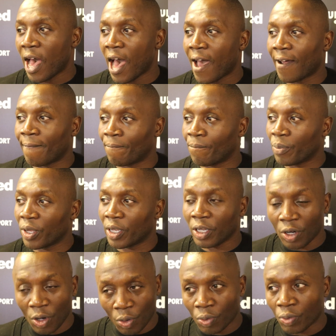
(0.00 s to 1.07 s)
And
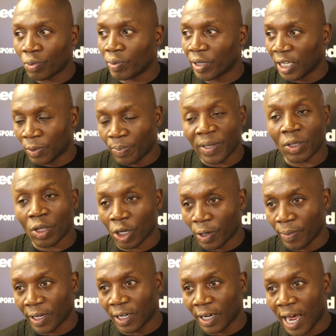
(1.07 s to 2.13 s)
you know, it's been
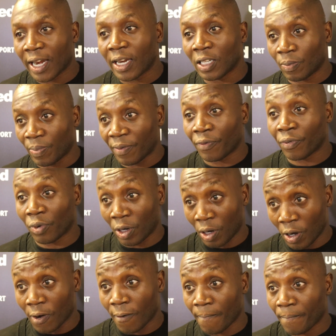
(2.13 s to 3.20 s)
documented. Anthony's been through a
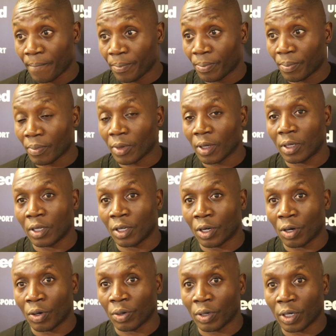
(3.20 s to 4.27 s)
lot, you
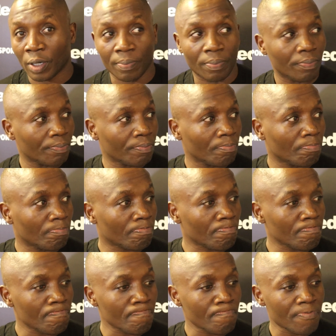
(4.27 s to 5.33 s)
know. Um,
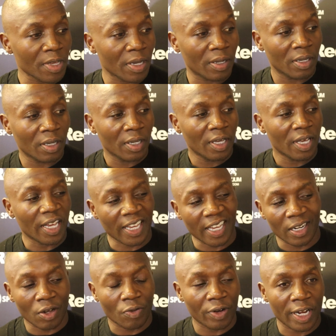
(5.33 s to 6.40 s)

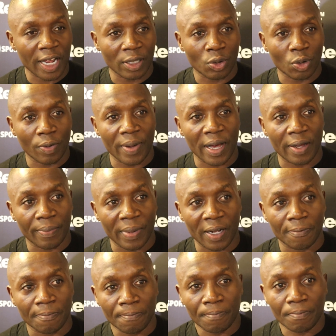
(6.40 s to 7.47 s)
again, not really like talking about it,
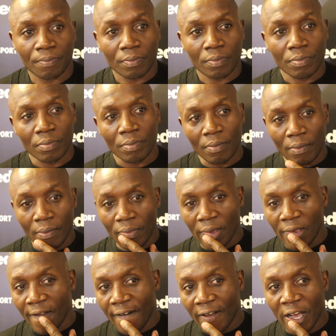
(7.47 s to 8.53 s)
but
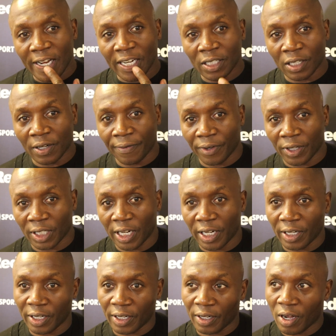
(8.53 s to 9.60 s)
going into the first
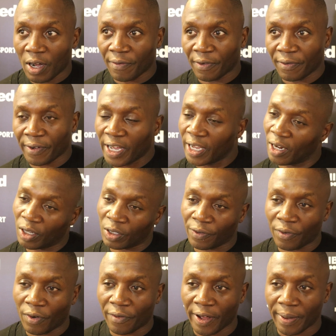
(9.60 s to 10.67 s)
London Arthur fight, he lost
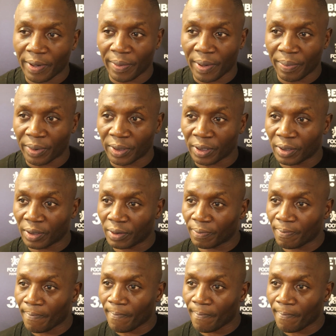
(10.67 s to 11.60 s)
four family members,